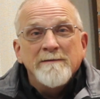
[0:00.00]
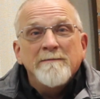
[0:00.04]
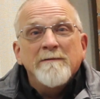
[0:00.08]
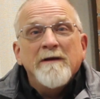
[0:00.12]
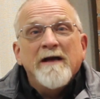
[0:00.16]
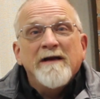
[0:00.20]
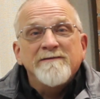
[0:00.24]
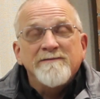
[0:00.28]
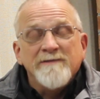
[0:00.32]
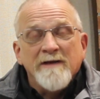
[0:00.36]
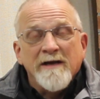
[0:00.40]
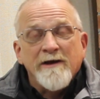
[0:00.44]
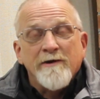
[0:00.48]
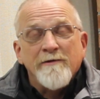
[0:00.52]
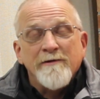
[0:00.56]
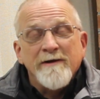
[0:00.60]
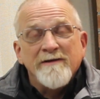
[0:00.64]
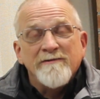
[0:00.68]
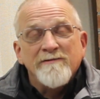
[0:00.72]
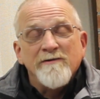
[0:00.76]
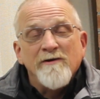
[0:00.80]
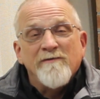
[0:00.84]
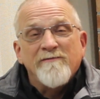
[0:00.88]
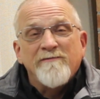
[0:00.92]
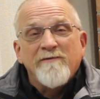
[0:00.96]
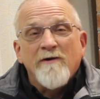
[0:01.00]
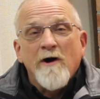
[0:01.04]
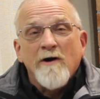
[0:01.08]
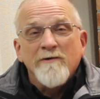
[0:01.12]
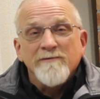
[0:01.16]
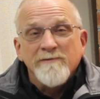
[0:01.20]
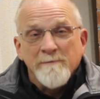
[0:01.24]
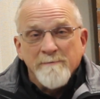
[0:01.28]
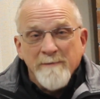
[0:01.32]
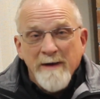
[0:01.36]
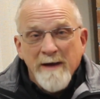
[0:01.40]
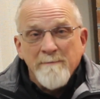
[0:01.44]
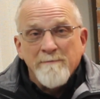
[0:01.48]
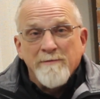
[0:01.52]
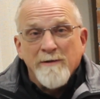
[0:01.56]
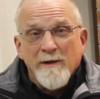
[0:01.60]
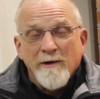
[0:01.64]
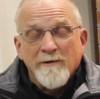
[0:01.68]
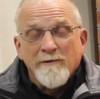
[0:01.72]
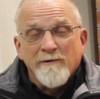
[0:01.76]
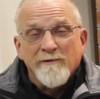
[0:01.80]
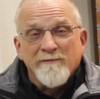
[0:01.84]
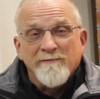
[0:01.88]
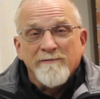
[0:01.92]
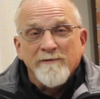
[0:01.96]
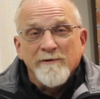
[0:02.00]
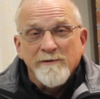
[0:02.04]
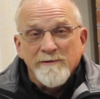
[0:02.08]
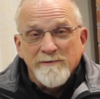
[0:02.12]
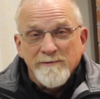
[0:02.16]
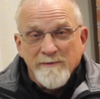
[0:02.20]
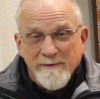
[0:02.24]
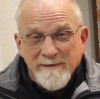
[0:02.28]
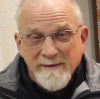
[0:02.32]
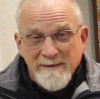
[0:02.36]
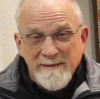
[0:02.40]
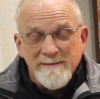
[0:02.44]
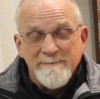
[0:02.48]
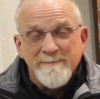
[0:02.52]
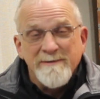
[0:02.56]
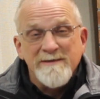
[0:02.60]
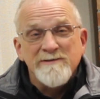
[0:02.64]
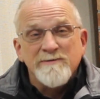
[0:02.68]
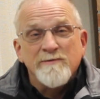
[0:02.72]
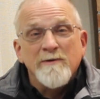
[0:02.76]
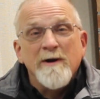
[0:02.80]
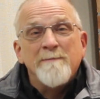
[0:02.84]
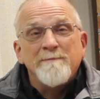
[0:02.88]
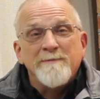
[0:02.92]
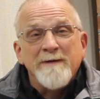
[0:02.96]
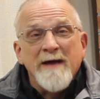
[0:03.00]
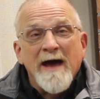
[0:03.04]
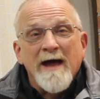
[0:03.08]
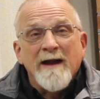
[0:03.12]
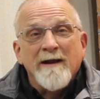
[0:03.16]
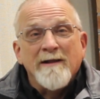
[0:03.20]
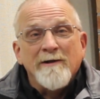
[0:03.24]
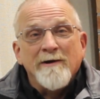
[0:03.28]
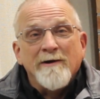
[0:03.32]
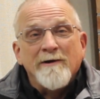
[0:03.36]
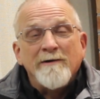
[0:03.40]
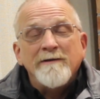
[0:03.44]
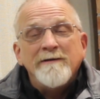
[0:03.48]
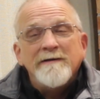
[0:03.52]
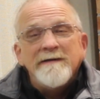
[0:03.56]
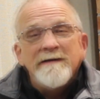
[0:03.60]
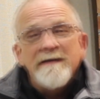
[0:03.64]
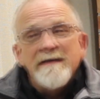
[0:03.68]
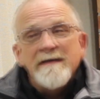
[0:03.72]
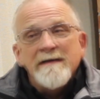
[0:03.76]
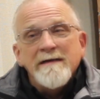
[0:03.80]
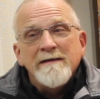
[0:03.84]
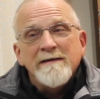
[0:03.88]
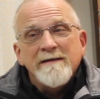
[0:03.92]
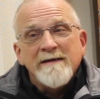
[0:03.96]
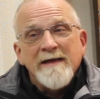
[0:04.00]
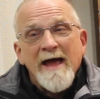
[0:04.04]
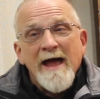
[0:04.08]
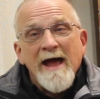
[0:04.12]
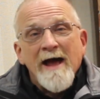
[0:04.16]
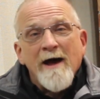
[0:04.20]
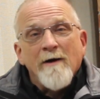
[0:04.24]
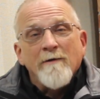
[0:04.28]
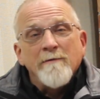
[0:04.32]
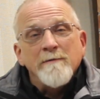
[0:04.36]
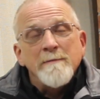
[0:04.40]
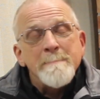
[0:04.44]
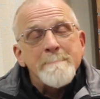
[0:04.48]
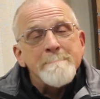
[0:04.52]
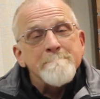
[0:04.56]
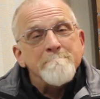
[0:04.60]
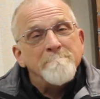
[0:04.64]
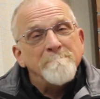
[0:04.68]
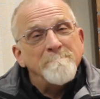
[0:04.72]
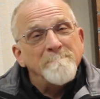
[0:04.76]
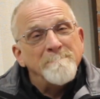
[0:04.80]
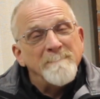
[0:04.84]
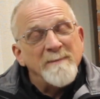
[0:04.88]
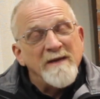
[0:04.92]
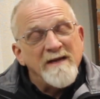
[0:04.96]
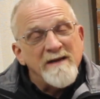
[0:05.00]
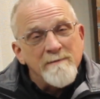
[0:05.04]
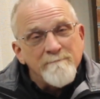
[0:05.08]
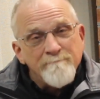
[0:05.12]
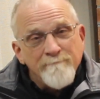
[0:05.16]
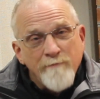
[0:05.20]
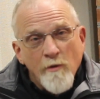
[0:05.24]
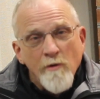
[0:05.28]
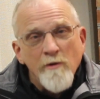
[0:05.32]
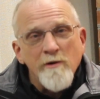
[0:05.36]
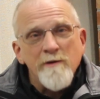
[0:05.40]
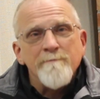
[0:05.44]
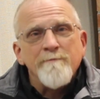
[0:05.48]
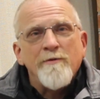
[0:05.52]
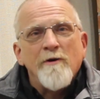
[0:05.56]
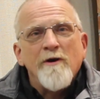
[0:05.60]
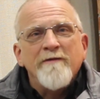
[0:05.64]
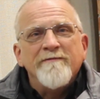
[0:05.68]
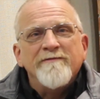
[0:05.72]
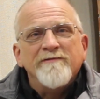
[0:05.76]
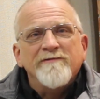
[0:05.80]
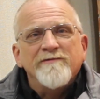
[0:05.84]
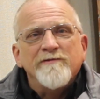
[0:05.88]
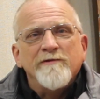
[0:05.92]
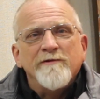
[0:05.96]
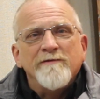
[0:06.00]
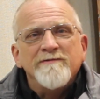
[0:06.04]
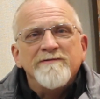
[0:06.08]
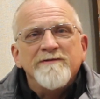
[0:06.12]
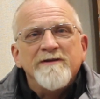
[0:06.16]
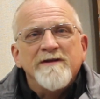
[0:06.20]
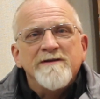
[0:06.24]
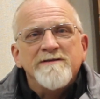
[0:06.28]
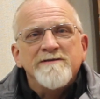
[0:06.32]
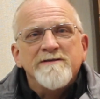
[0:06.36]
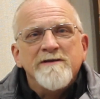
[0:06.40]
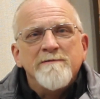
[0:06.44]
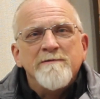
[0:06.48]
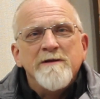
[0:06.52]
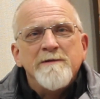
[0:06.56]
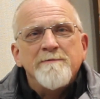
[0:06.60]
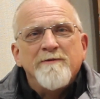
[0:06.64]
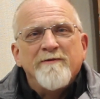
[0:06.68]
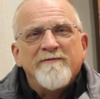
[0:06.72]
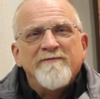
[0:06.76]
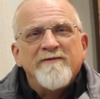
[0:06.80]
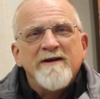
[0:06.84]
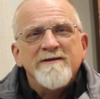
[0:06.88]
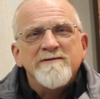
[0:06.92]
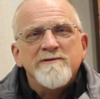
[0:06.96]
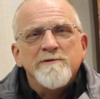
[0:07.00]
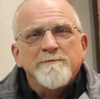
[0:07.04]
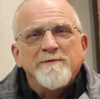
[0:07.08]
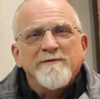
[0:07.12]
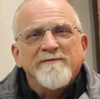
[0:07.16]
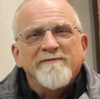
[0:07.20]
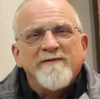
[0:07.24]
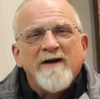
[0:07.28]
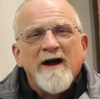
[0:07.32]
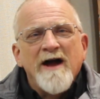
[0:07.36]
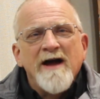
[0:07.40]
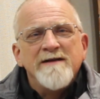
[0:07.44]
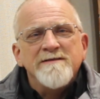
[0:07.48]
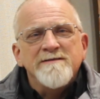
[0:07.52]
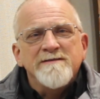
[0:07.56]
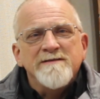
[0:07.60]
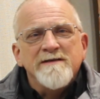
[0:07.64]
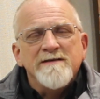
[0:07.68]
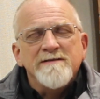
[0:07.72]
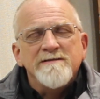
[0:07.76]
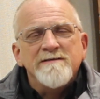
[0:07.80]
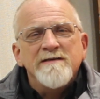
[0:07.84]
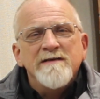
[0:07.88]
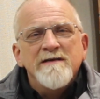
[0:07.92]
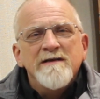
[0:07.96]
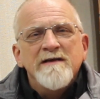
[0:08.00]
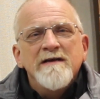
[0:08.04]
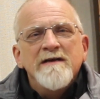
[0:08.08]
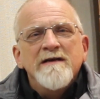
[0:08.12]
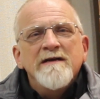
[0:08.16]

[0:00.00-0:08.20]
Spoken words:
As the creosote falls, it may plug your flue, so it needs to be swept out of there. Now, an important part of the service that a chimney professional provides is